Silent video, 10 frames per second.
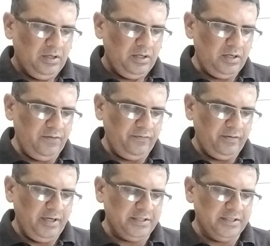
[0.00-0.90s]
If
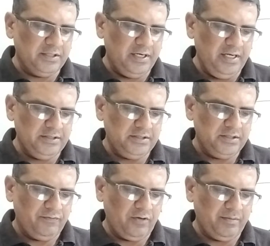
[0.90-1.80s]
it is released
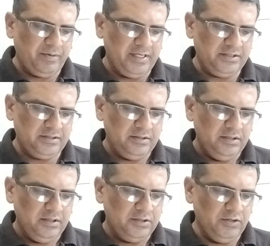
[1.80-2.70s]
from rest,
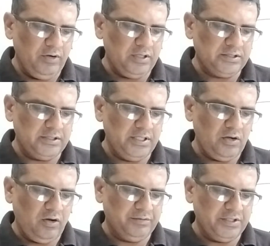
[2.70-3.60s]
the velocity
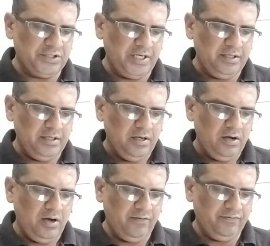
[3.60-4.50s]
of the chain
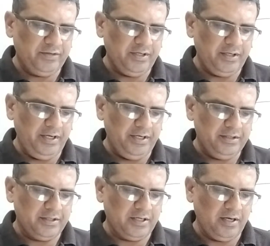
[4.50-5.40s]
after
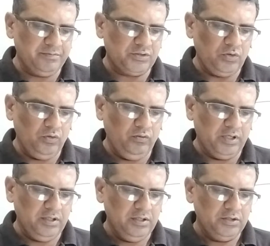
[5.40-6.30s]
it comes
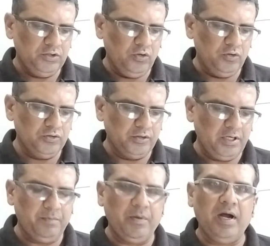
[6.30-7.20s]
over the
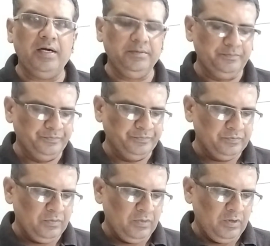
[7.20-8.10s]
horizontal part
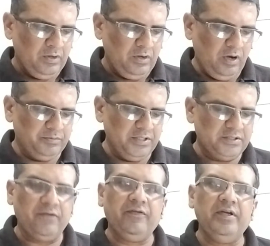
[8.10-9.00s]
of the
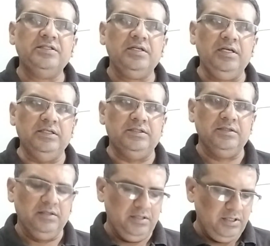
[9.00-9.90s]
surface is.
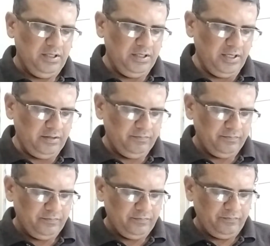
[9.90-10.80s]
Here
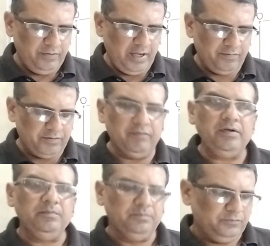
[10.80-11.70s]
we have
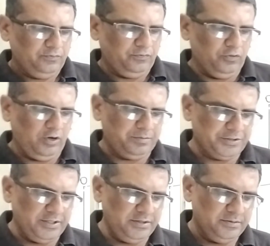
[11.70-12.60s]
given four
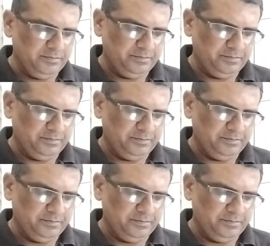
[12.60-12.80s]
options.